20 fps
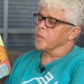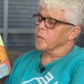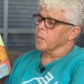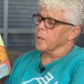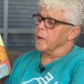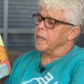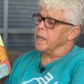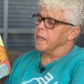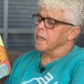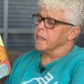
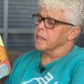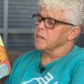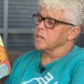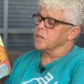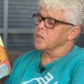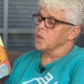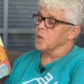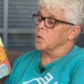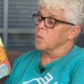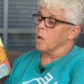three
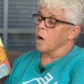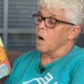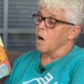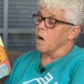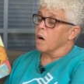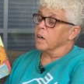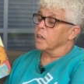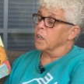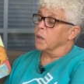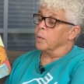kittens who were
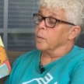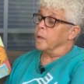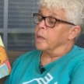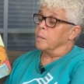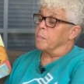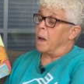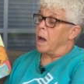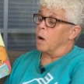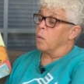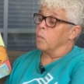arguing
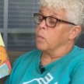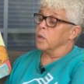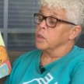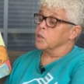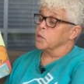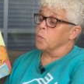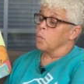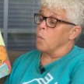about which